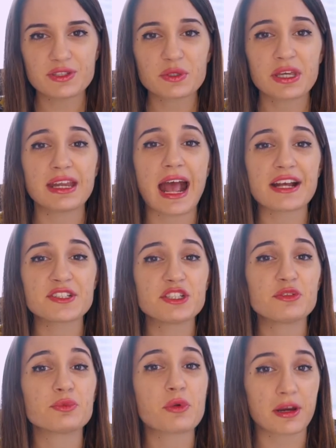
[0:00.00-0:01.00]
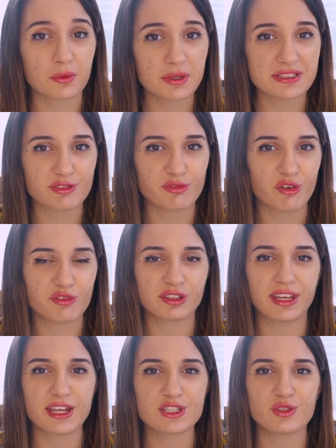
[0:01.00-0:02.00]
you can actually request a
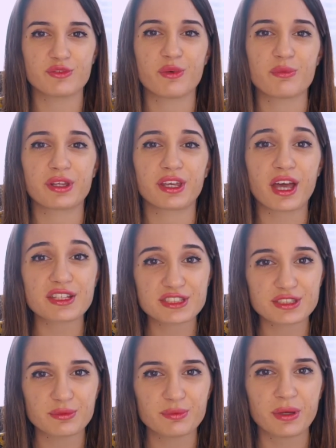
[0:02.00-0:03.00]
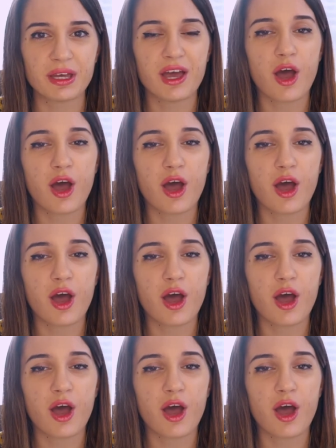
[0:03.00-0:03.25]
verification from the custom